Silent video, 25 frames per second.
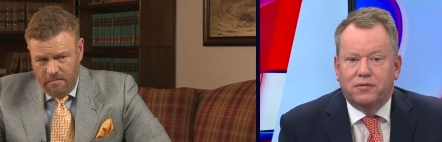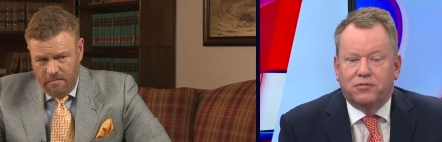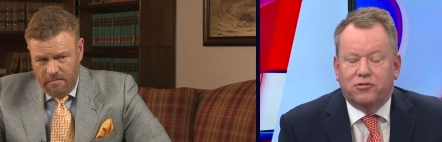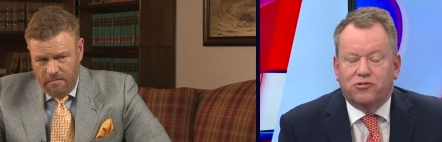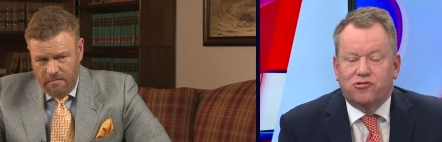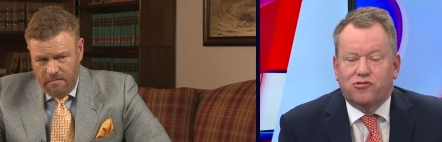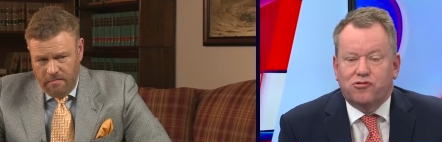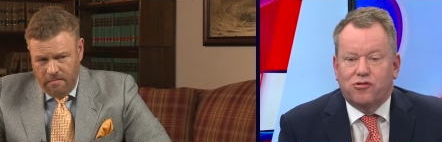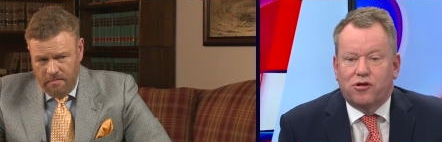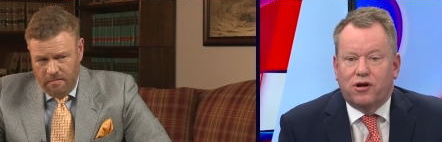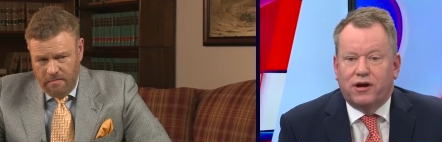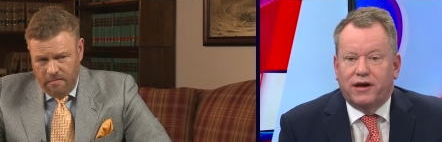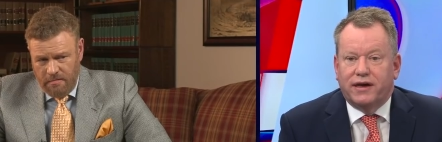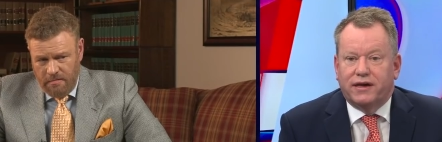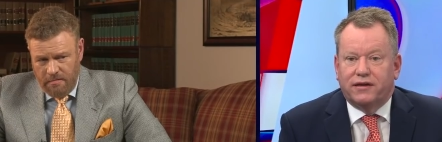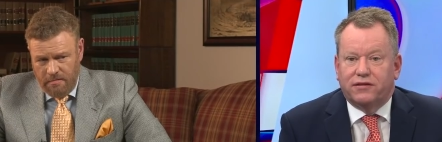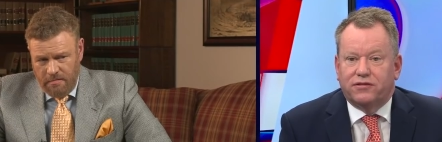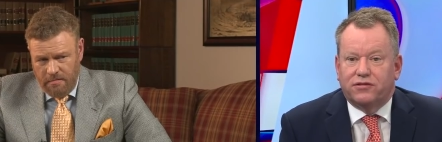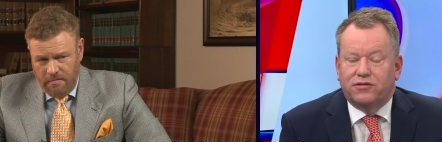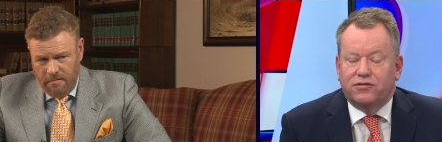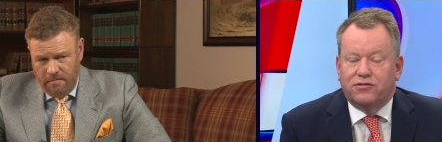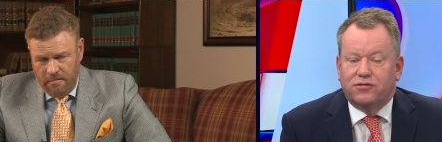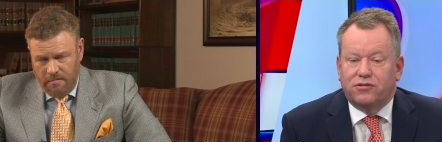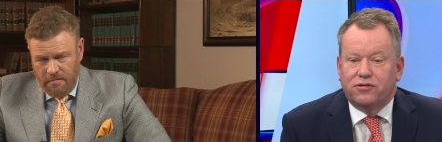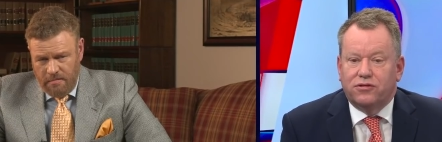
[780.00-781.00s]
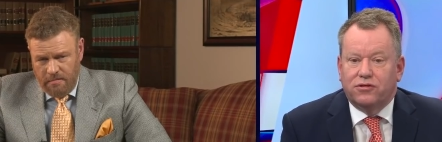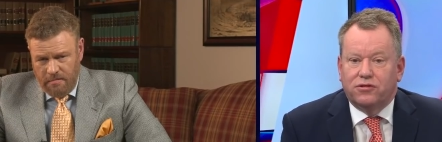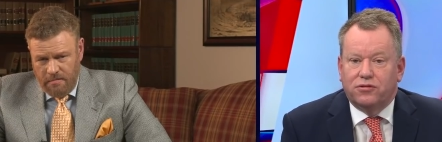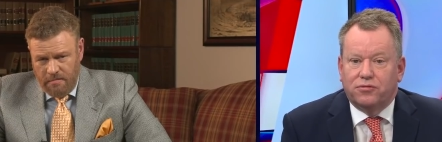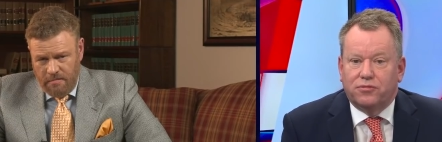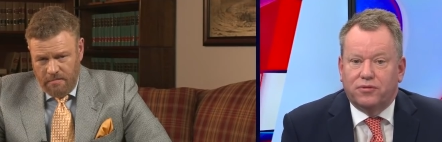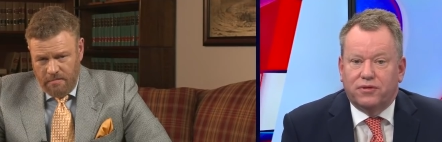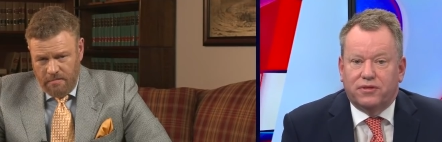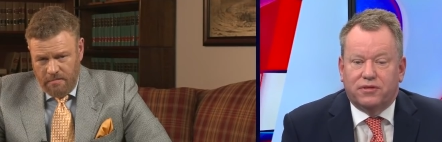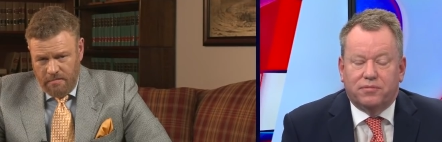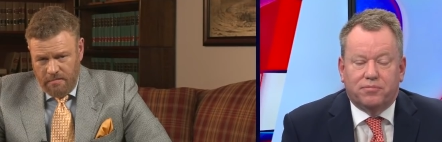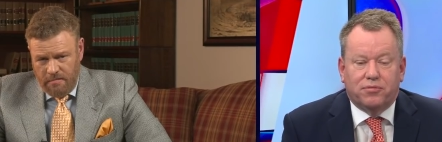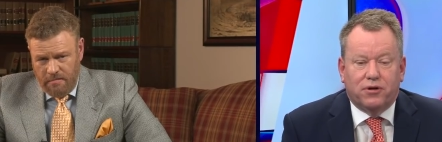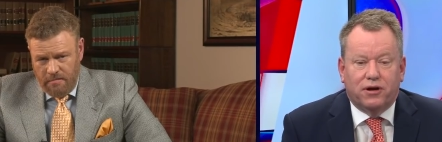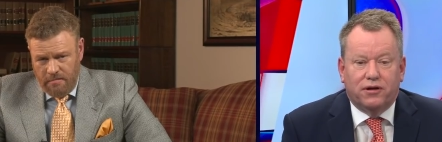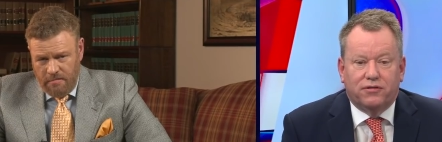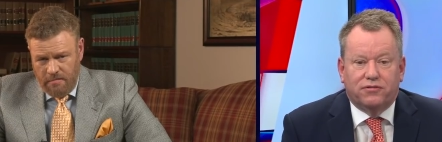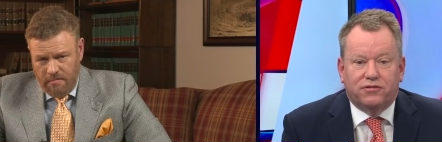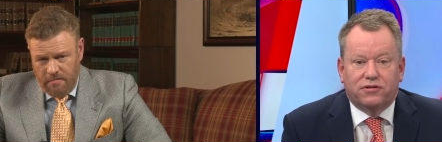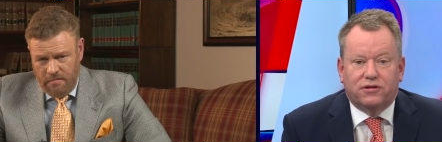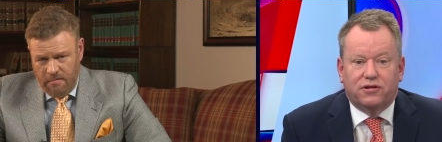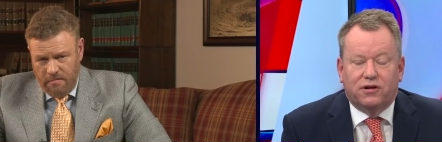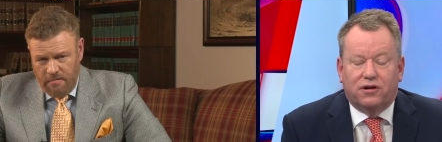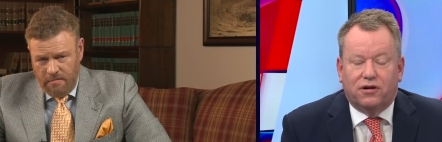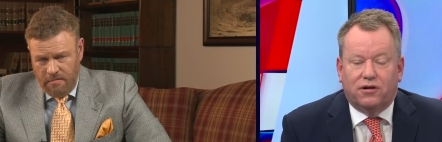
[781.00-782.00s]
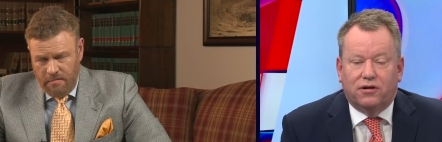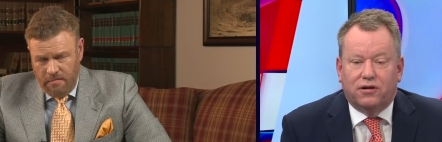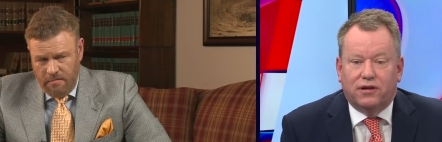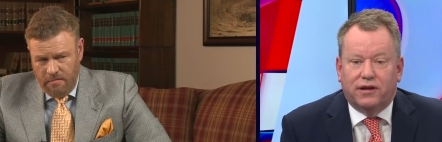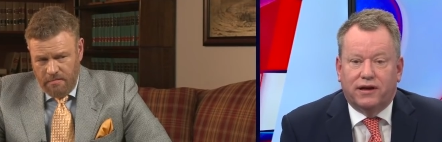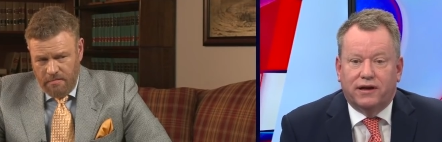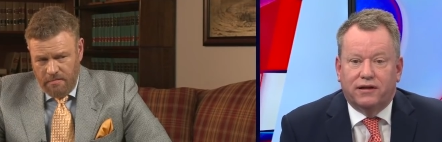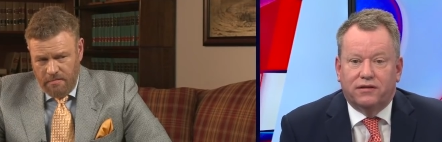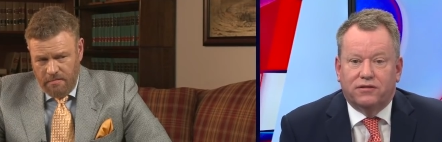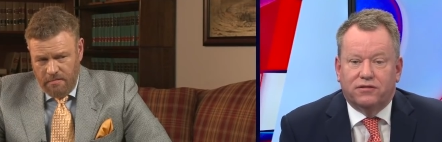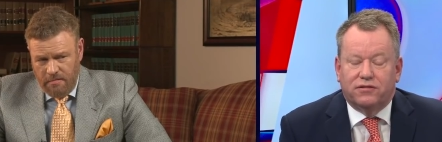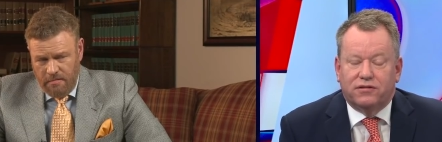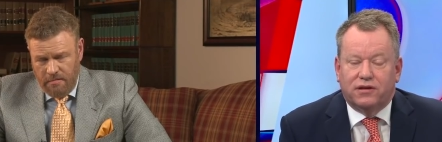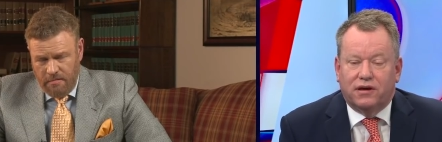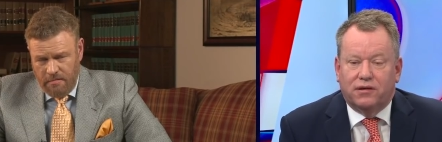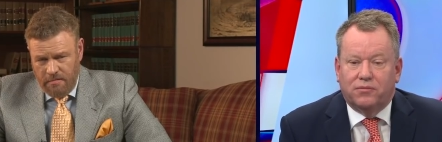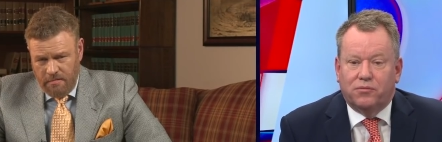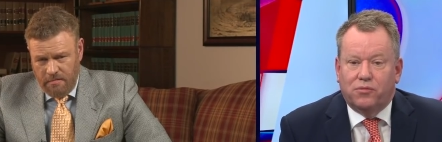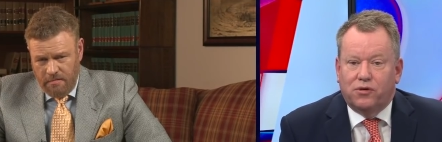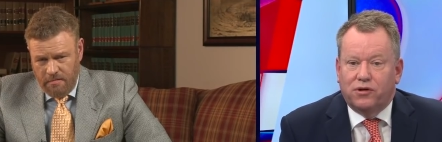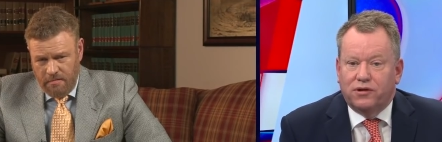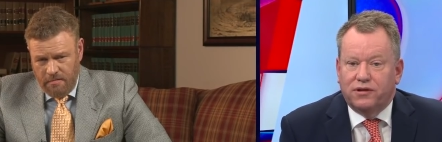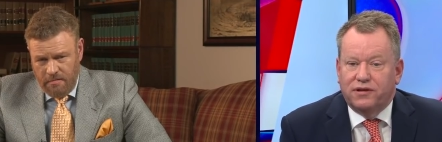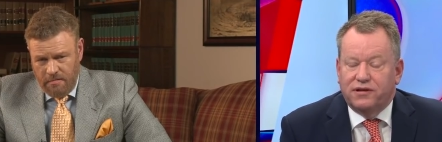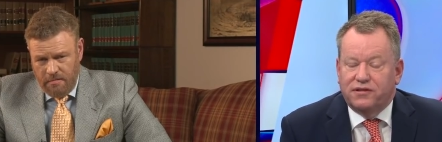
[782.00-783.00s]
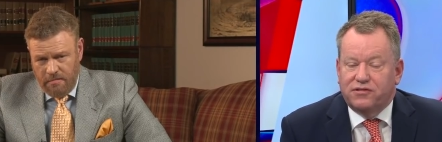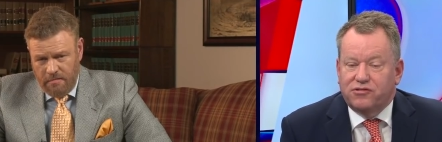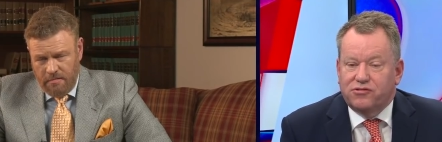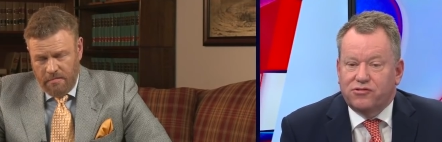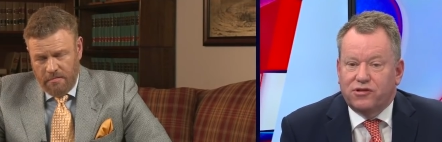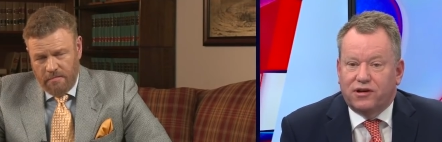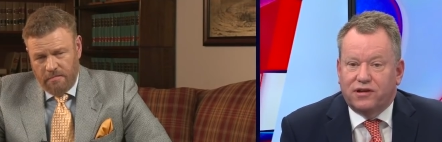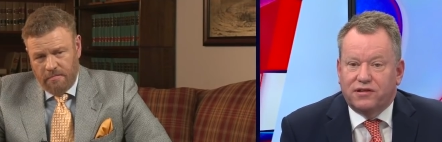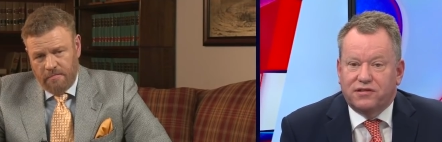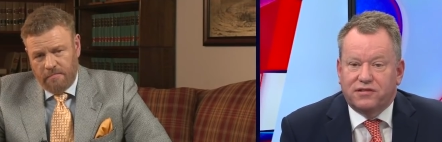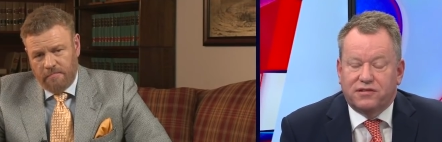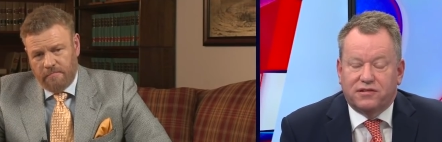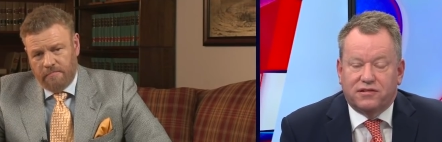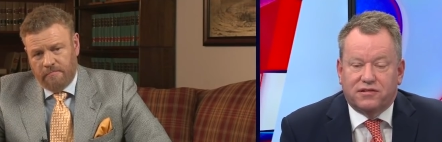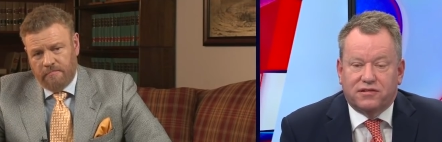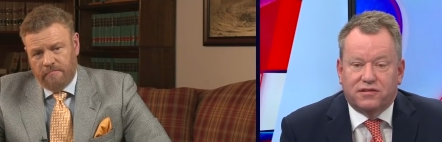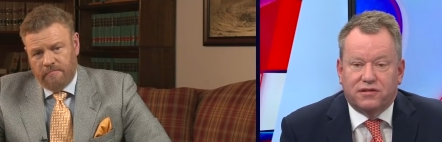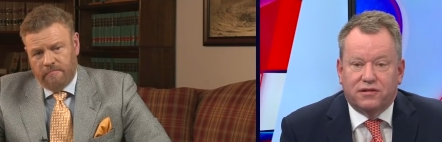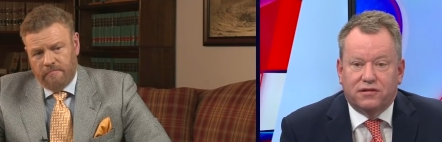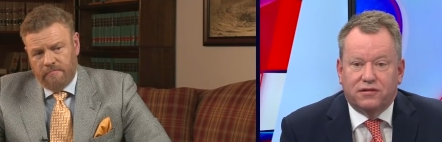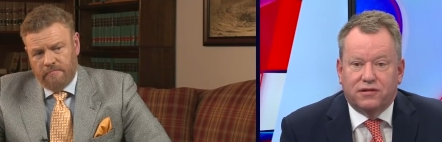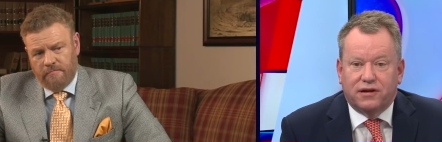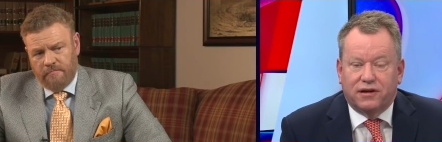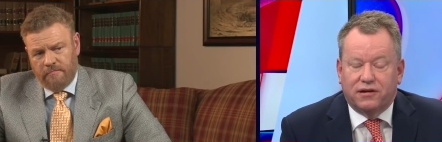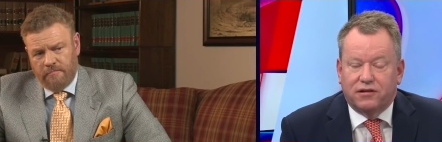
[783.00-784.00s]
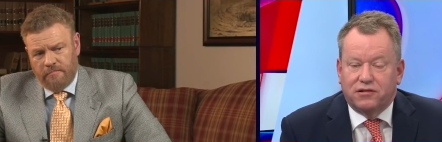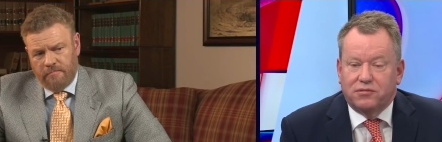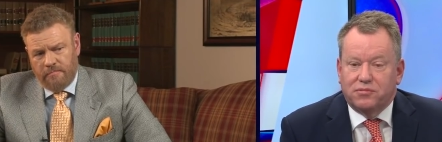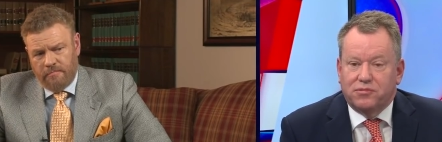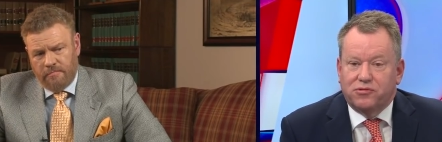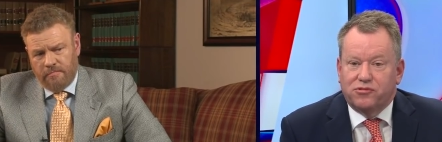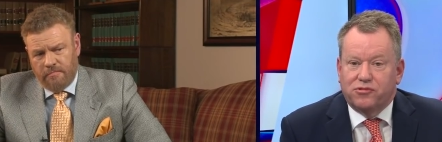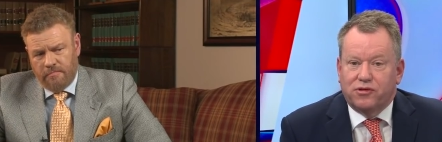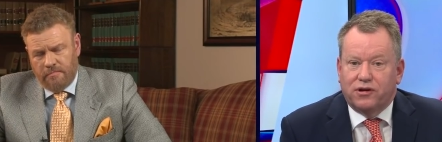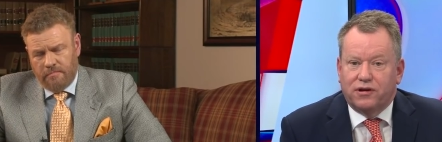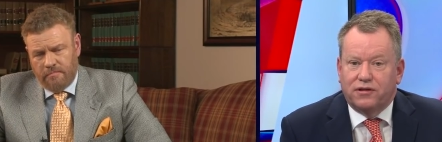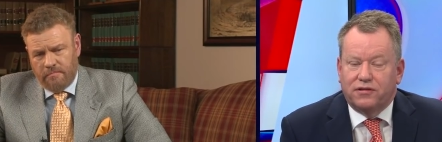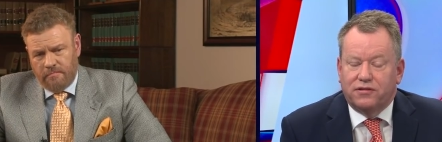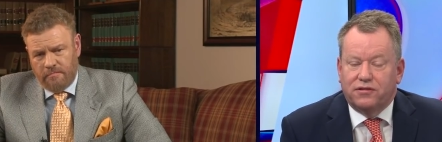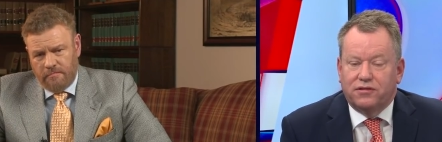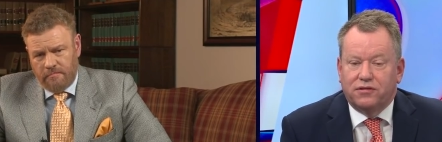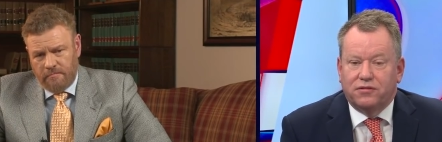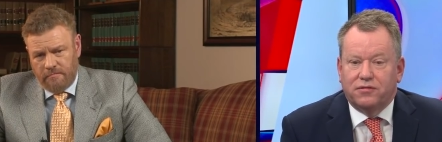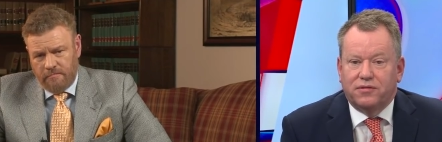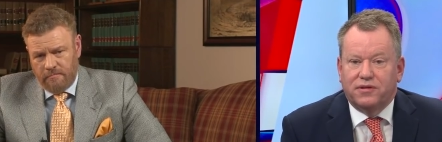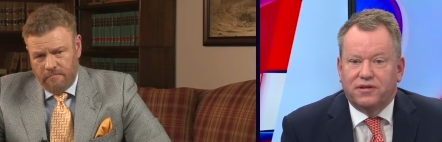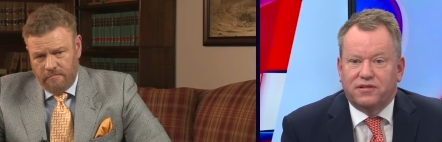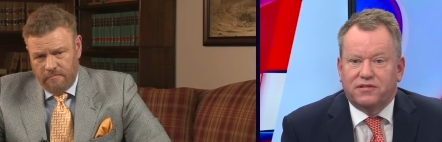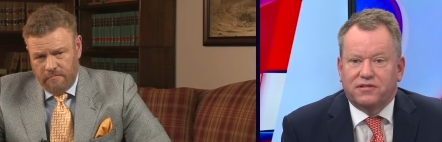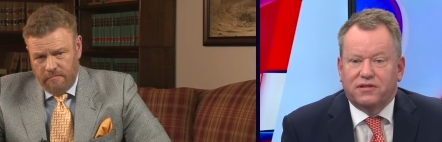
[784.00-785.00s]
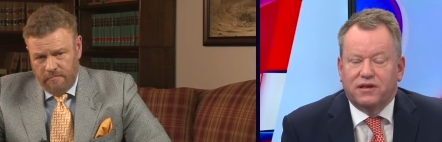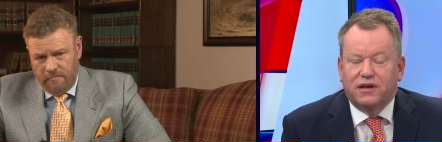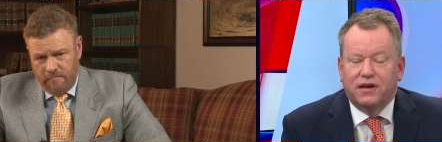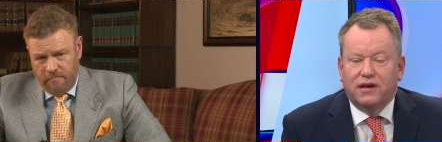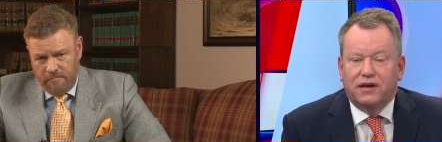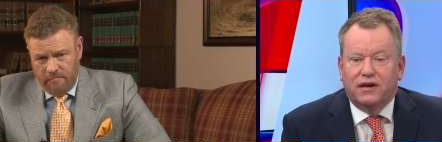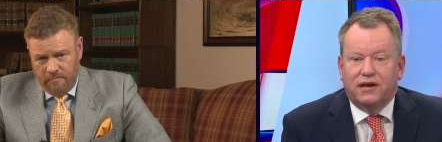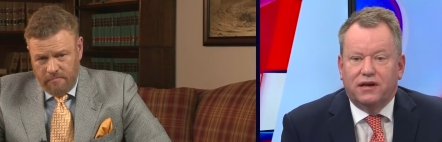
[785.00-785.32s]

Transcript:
Speaker 1: we were trying to do with the protocol and, and what Liz Truss is still going to be trying to do is,